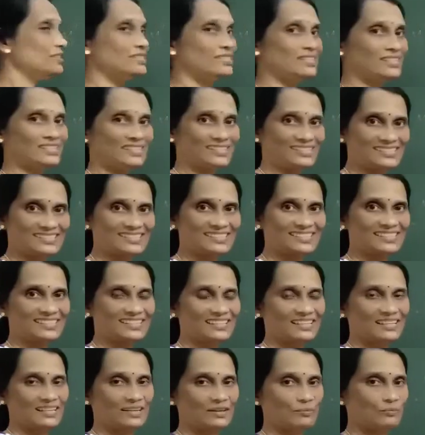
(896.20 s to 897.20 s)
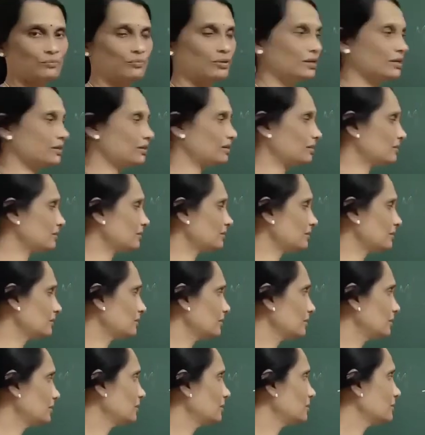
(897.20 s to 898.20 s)
is bigger.
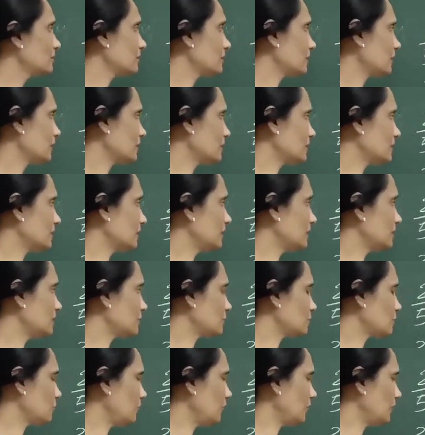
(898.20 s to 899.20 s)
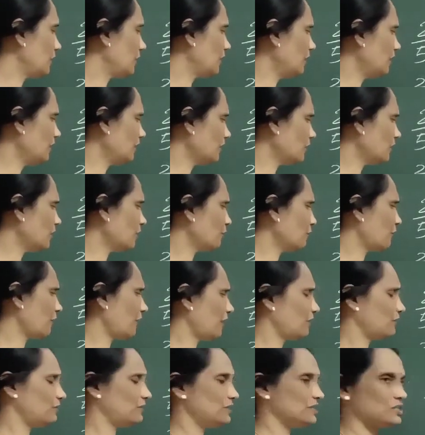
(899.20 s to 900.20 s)
6 is bigger or
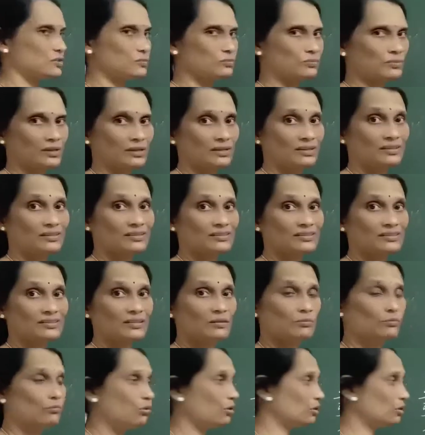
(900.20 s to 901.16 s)
5 is bigger. Both